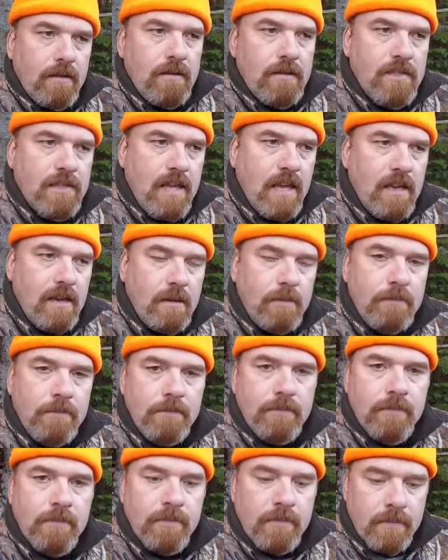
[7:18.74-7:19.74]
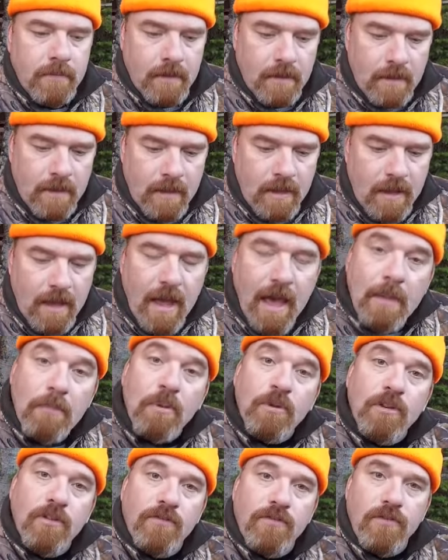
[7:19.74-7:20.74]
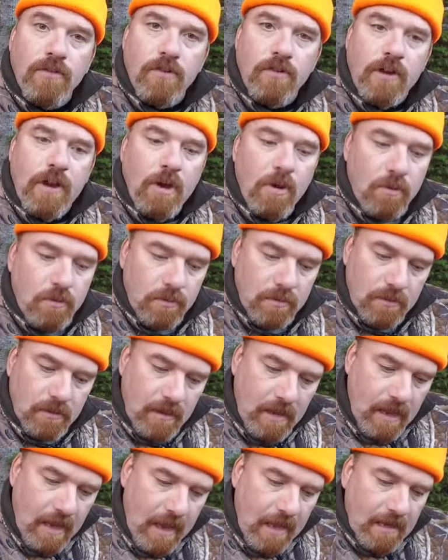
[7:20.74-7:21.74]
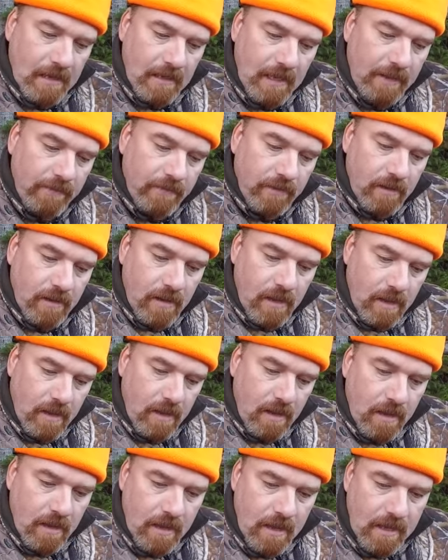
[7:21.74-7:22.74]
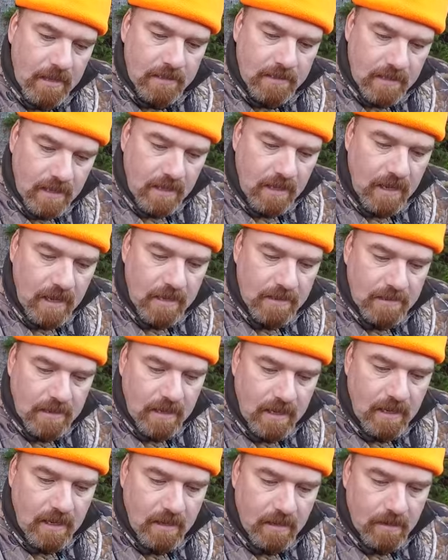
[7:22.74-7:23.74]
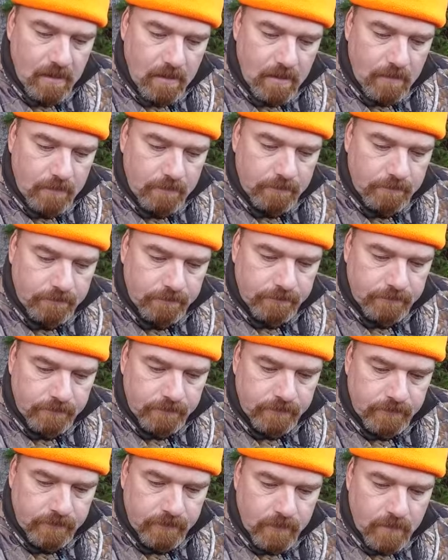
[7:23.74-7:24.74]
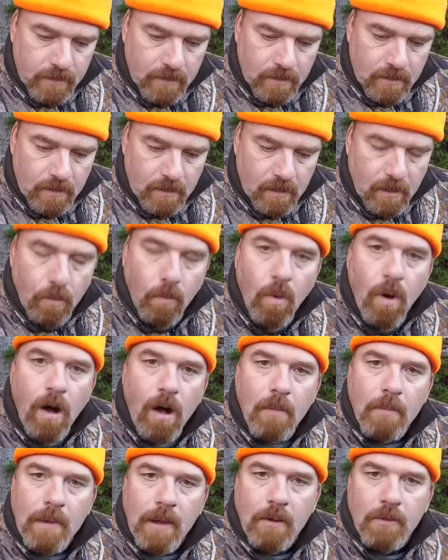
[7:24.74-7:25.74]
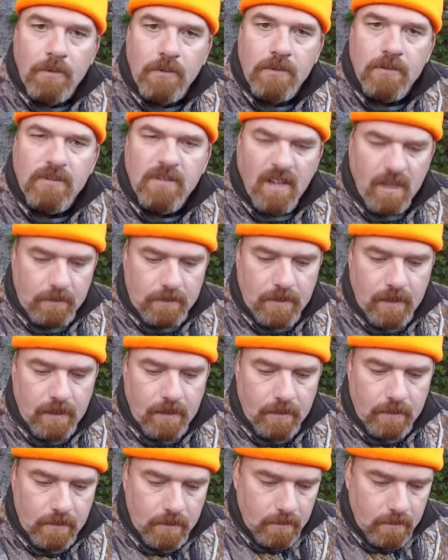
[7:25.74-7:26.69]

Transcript: skin them and put the fur out and leave it uh, as a as a um, a wall mount type thing.